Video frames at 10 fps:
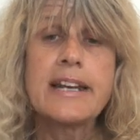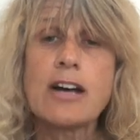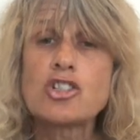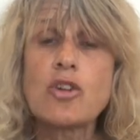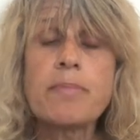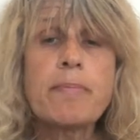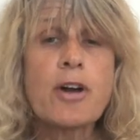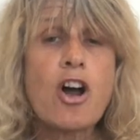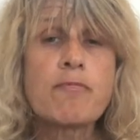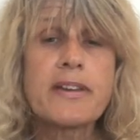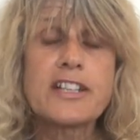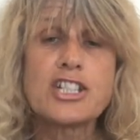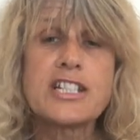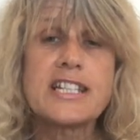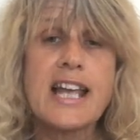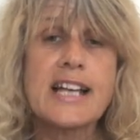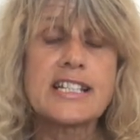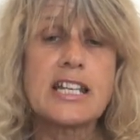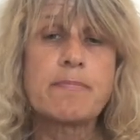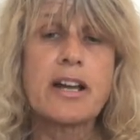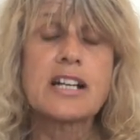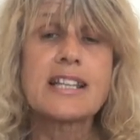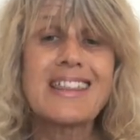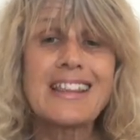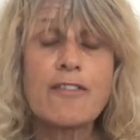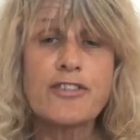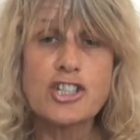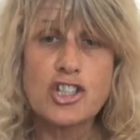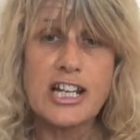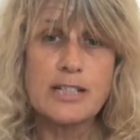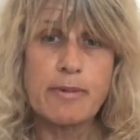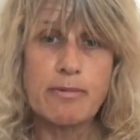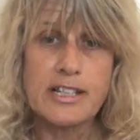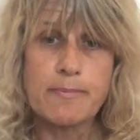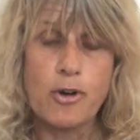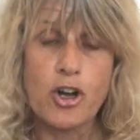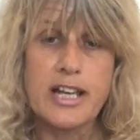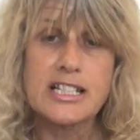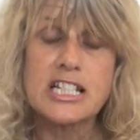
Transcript: Now, don't be put off by the GCSE bit, because the thing that frustrates me with this book is,